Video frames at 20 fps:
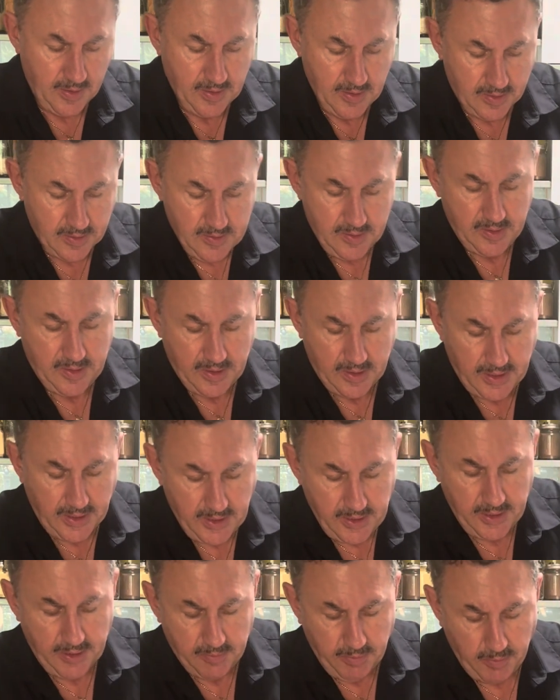so the
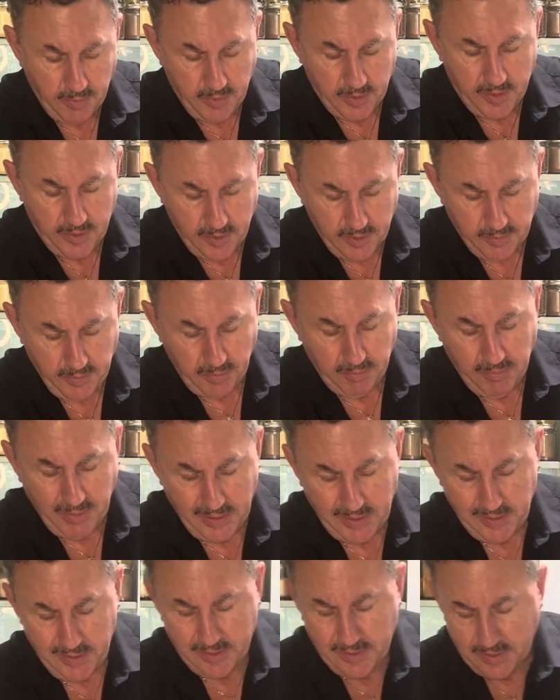garlic we want a little bit
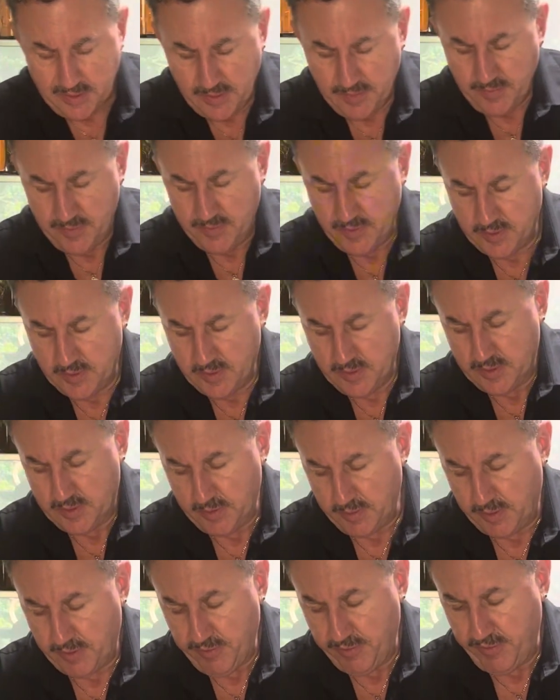minced, so we
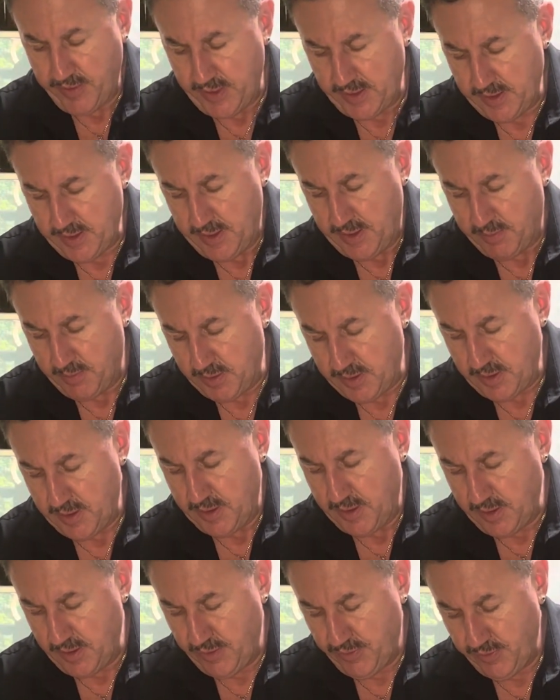can flatten that with the
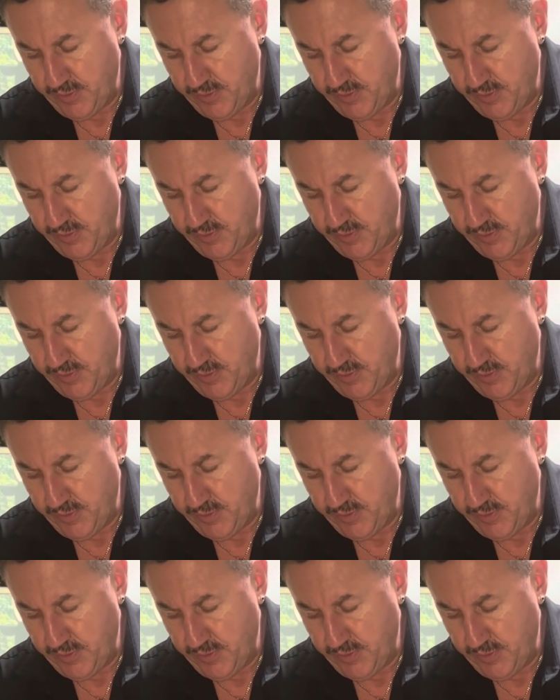knife.